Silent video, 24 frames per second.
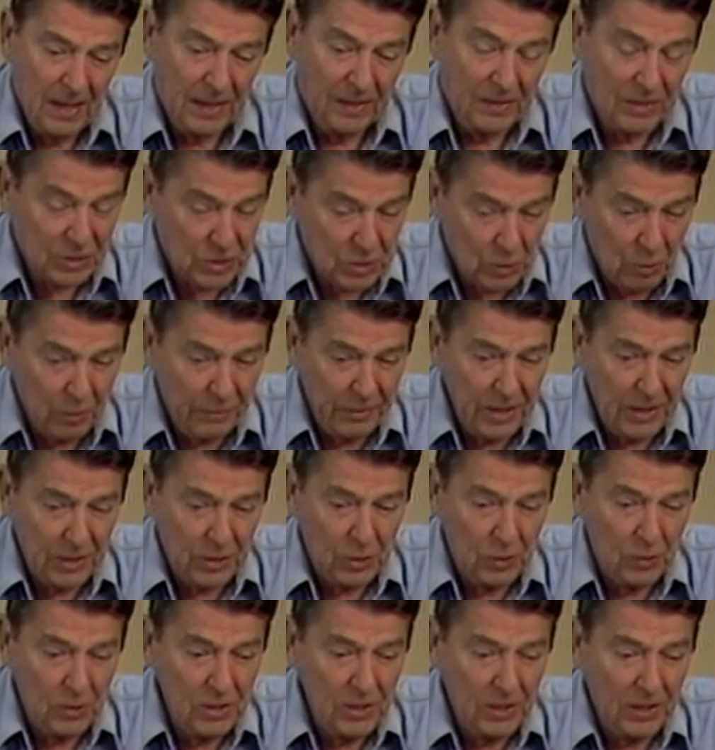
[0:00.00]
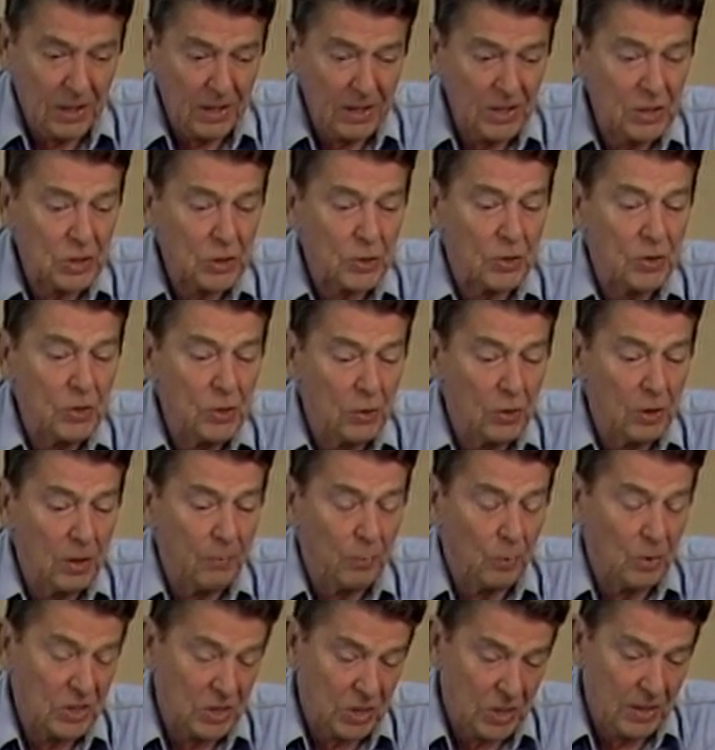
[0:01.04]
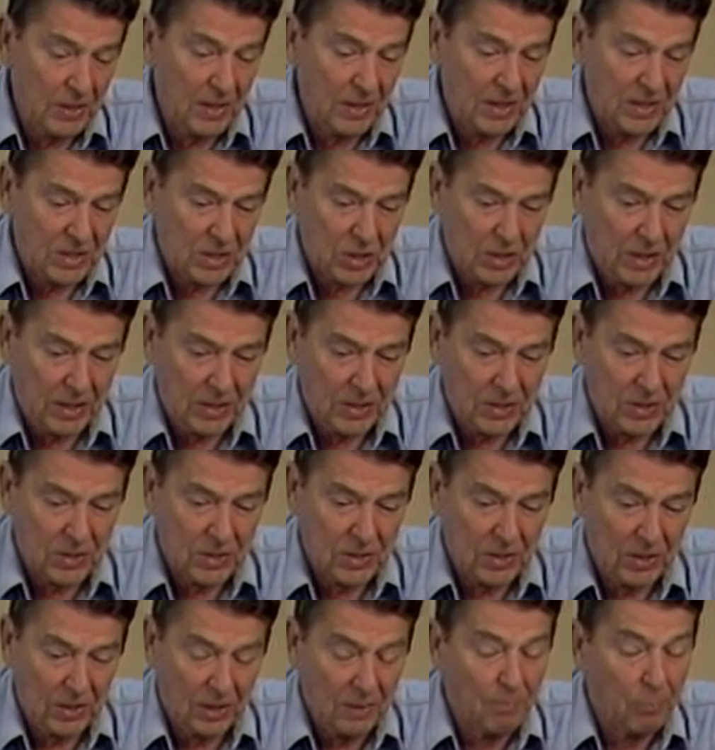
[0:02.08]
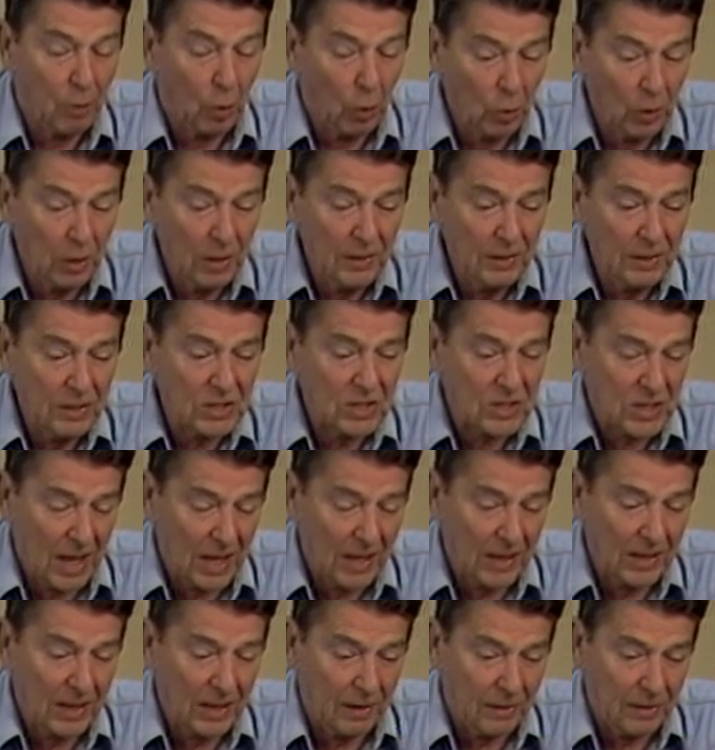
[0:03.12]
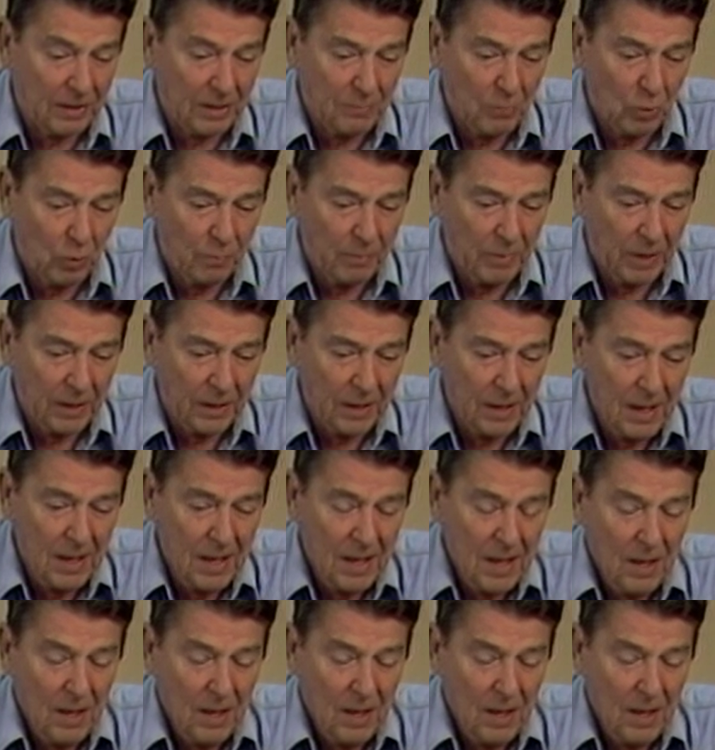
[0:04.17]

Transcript: In the Soviet Union and Eastern Europe, we see the dissidents. In Poland, the Solidarity Movement.